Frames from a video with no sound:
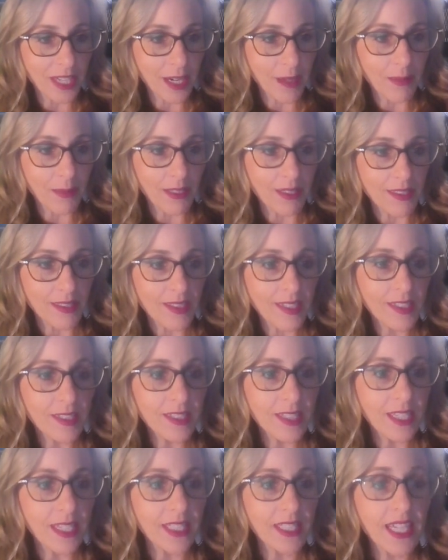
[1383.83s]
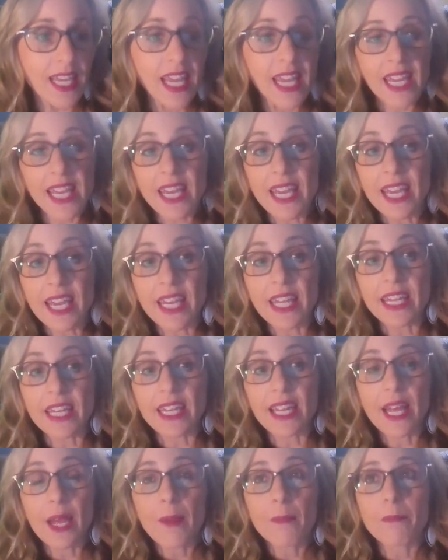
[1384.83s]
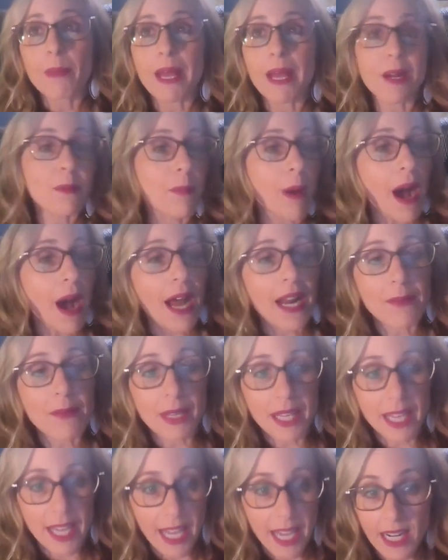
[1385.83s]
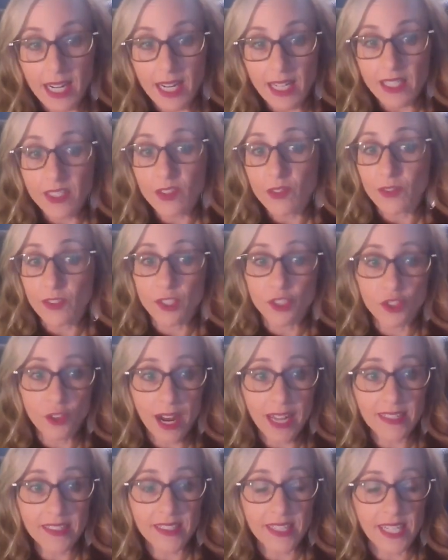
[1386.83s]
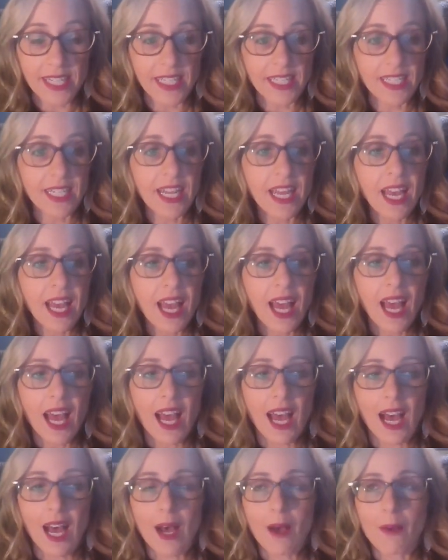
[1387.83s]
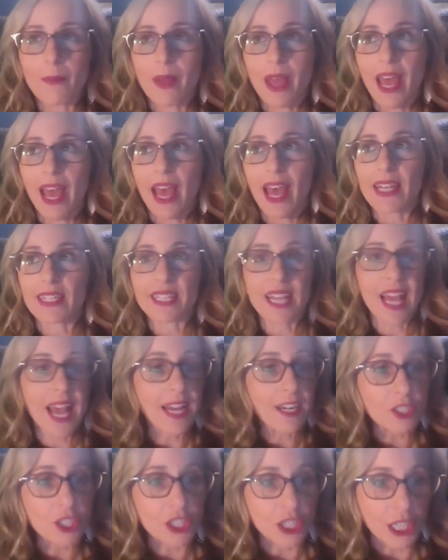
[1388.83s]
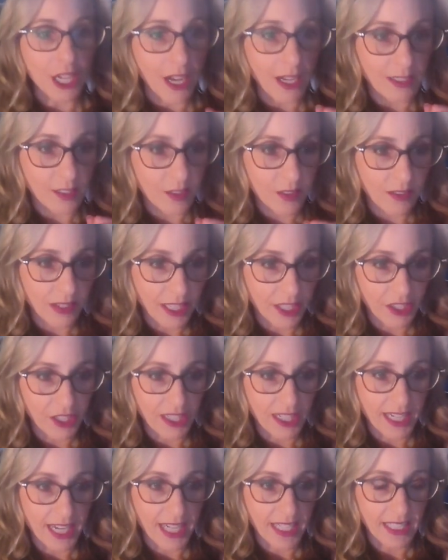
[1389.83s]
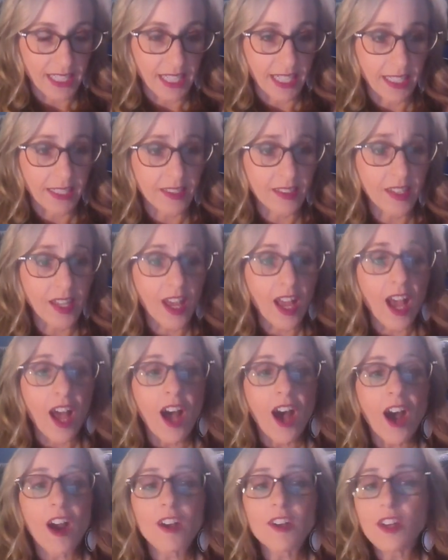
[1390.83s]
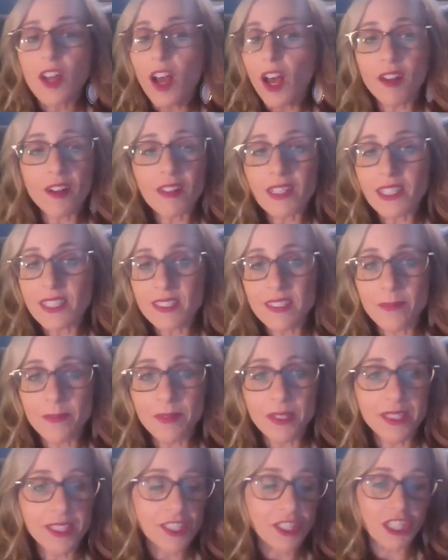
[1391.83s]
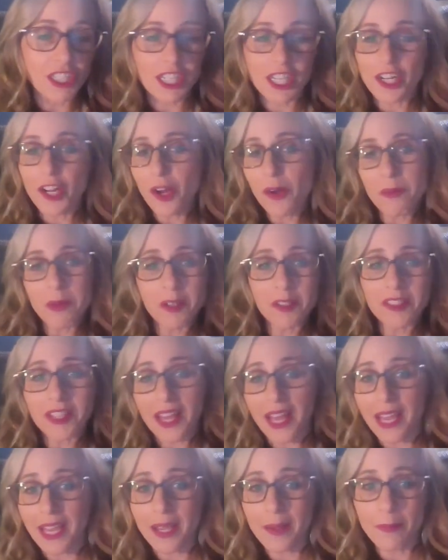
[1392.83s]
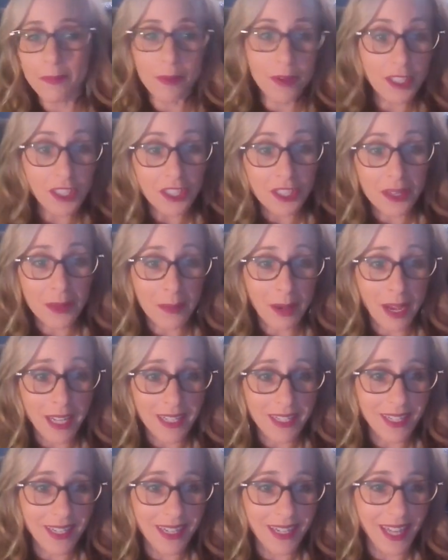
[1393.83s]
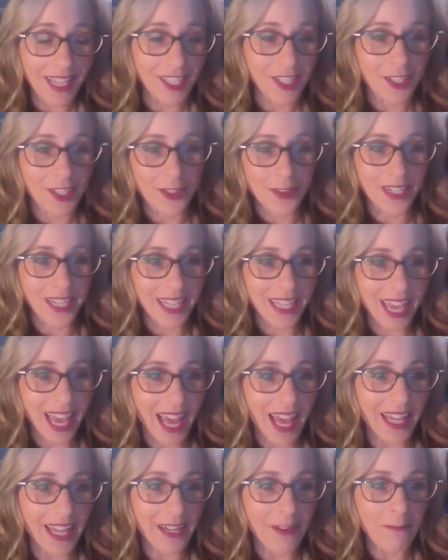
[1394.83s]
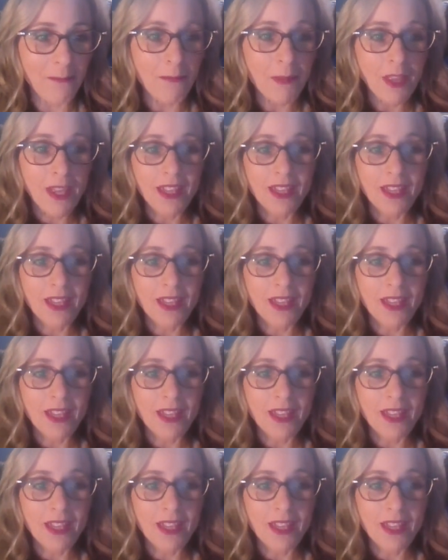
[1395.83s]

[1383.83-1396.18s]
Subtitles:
therapy assistant in better body mechanics for dressing and energy conservation techniques are not only something that she can almost like push the button and do again